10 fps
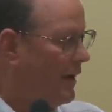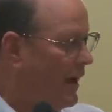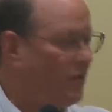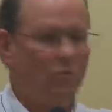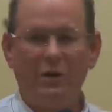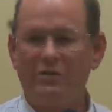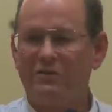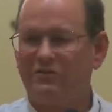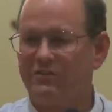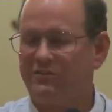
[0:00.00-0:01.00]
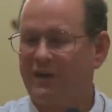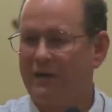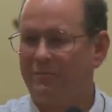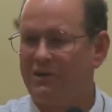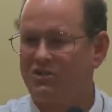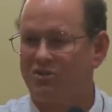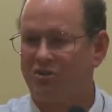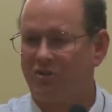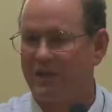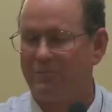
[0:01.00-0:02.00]
I don't wear this inside my
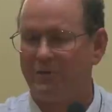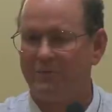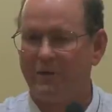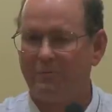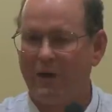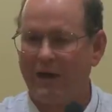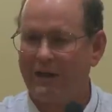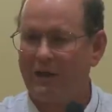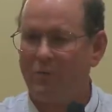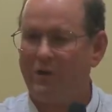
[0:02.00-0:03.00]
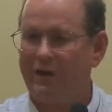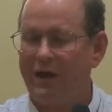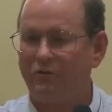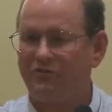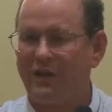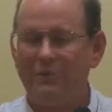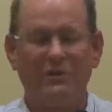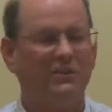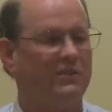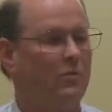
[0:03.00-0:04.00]
shirt or keep it in my pocket. I wear it outside
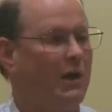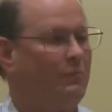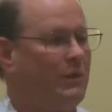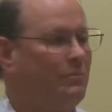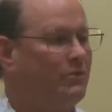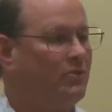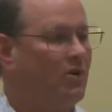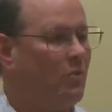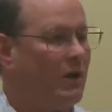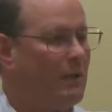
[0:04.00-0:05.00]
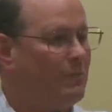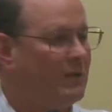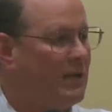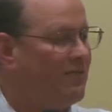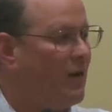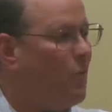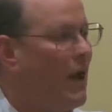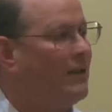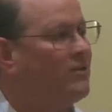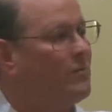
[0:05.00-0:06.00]
because I want people to know what I believe. I
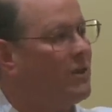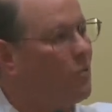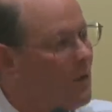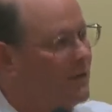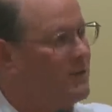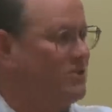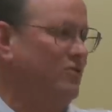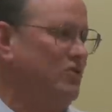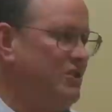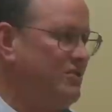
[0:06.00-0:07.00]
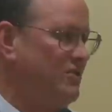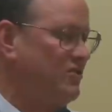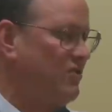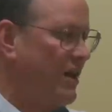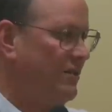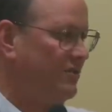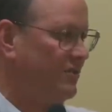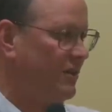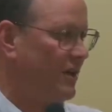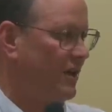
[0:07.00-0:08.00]
want to be a witness for Jesus
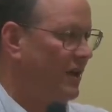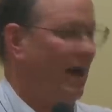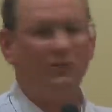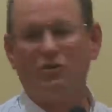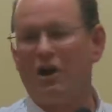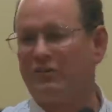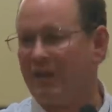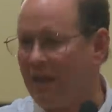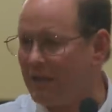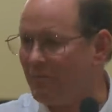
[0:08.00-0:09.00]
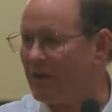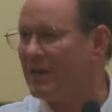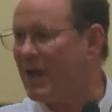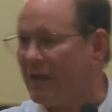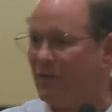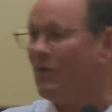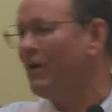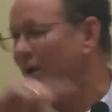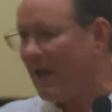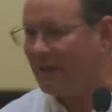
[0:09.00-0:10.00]
Christ. I'll talk to anybody,
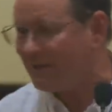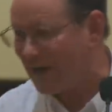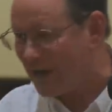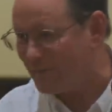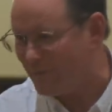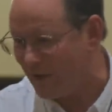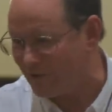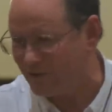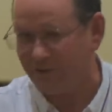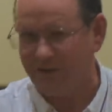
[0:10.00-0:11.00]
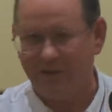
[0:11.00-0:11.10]
anywhere, anytime about it.